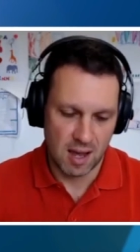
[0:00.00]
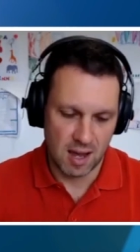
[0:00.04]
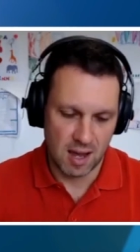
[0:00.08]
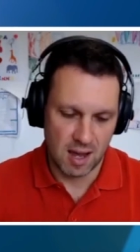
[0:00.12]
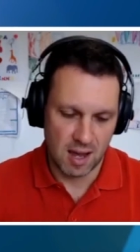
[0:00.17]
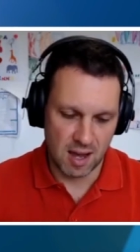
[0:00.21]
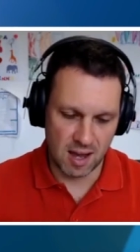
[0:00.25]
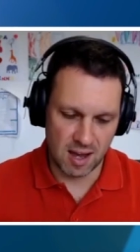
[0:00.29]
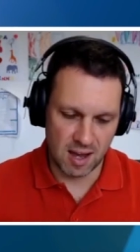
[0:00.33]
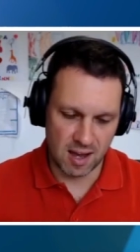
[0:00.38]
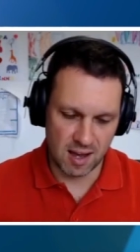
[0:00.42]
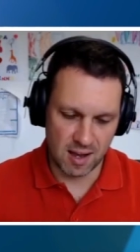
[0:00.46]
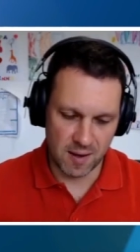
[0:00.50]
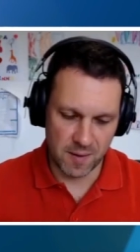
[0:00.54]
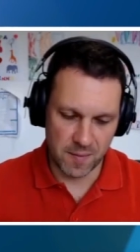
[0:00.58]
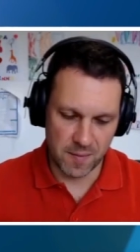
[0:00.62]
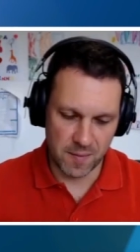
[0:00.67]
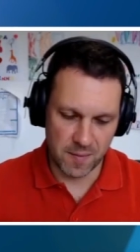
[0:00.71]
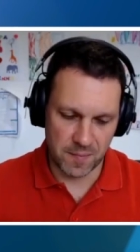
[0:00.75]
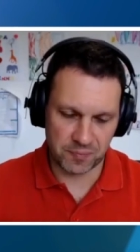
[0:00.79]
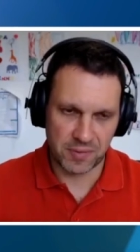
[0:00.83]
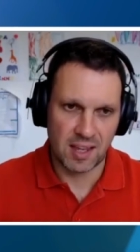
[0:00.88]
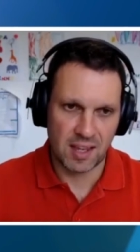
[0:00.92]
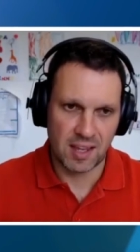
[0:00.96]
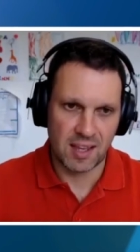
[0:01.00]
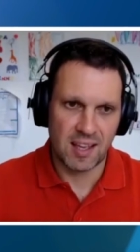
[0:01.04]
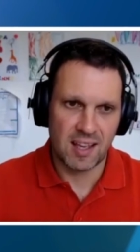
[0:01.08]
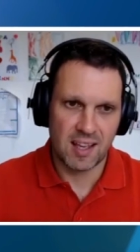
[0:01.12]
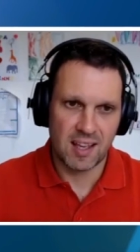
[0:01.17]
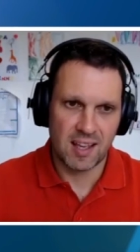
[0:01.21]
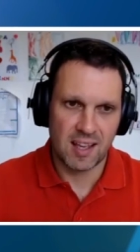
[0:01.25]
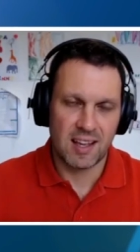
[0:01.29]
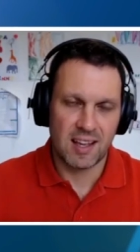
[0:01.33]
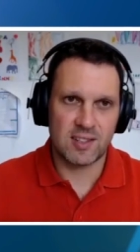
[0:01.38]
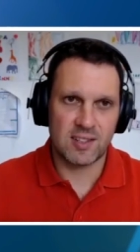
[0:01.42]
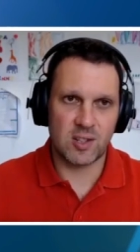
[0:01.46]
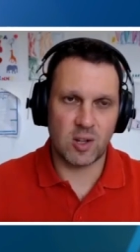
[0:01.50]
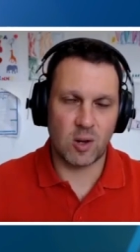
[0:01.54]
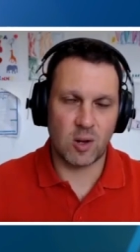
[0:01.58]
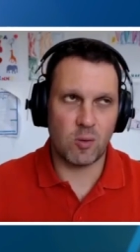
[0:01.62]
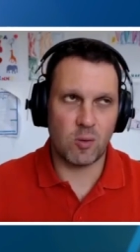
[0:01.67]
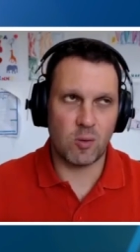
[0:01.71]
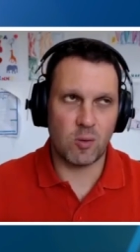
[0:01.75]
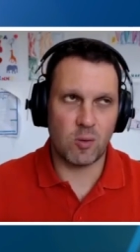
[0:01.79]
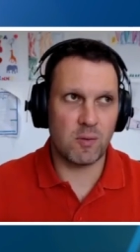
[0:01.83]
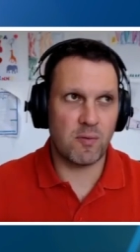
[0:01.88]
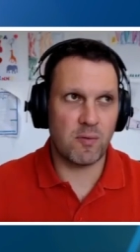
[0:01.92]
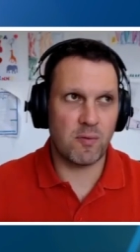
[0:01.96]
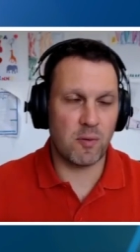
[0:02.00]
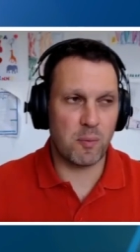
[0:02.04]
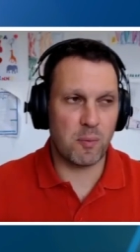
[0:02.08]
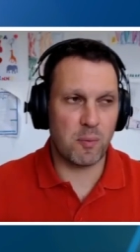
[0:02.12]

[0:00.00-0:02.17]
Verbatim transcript: Yeah. Um, so,